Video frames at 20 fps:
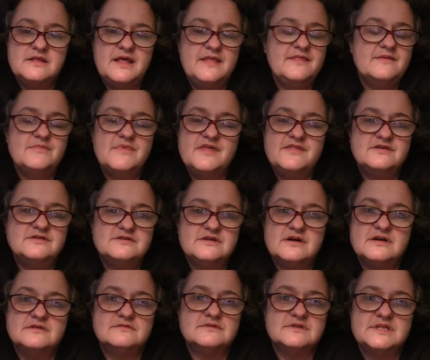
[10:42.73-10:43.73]
and the mother
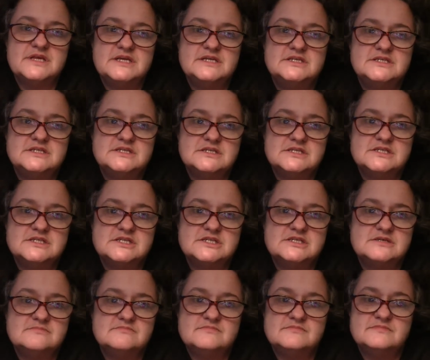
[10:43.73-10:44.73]
daughter
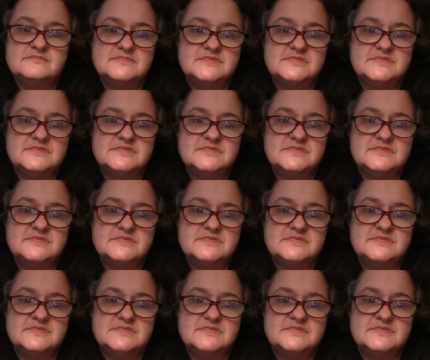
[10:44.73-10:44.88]
relationship